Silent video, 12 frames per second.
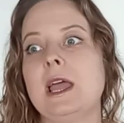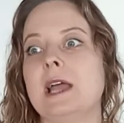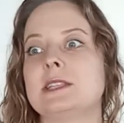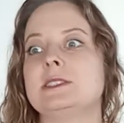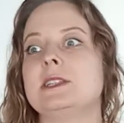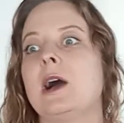
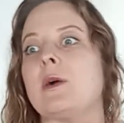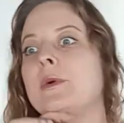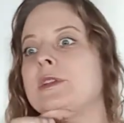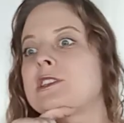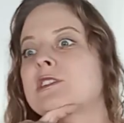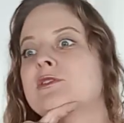It's not
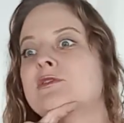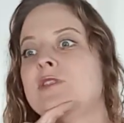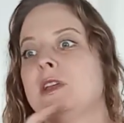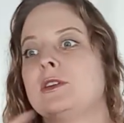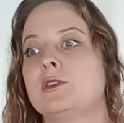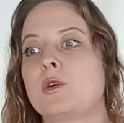going to
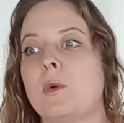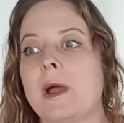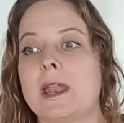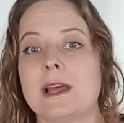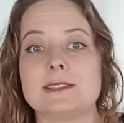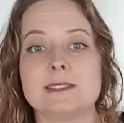feel
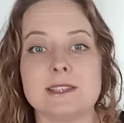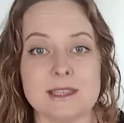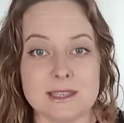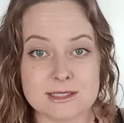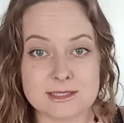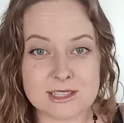quite as
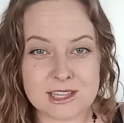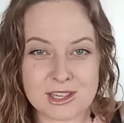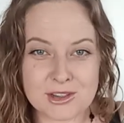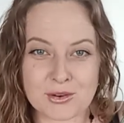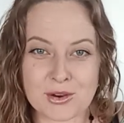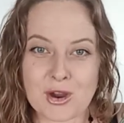
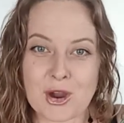easy or